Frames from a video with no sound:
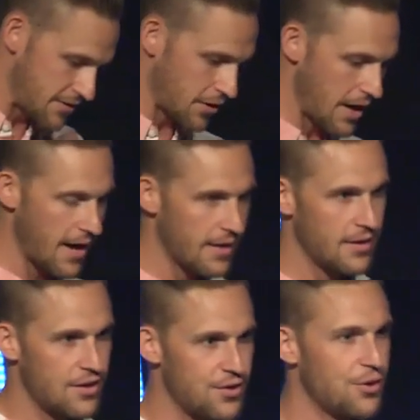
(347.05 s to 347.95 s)
raise their
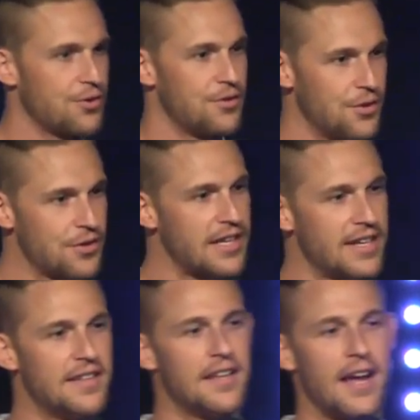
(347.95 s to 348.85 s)
hand, you're, you're the
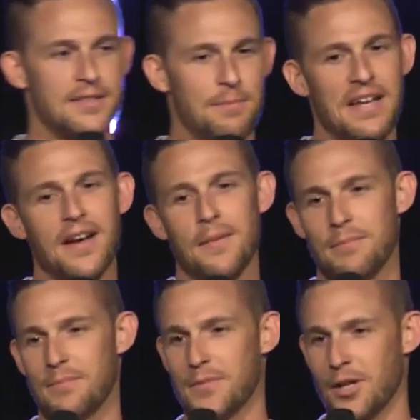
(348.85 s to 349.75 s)
kid that liked to beat up
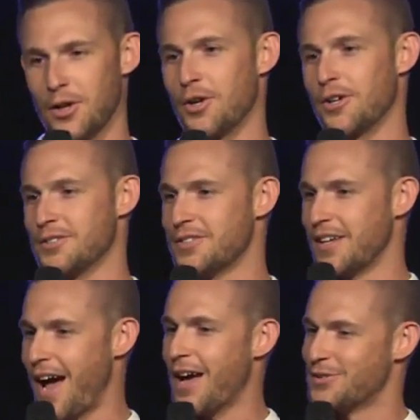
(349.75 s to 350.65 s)
the learners
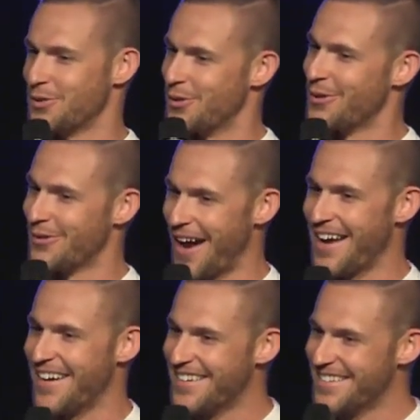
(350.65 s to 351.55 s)
in high school,
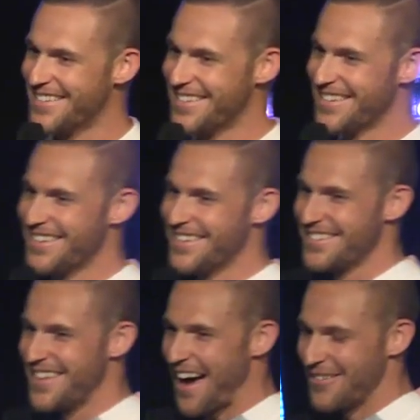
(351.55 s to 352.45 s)
right?
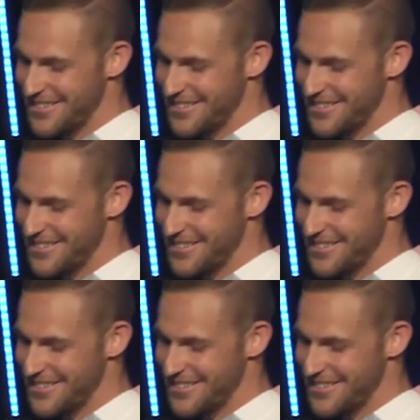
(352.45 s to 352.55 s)
That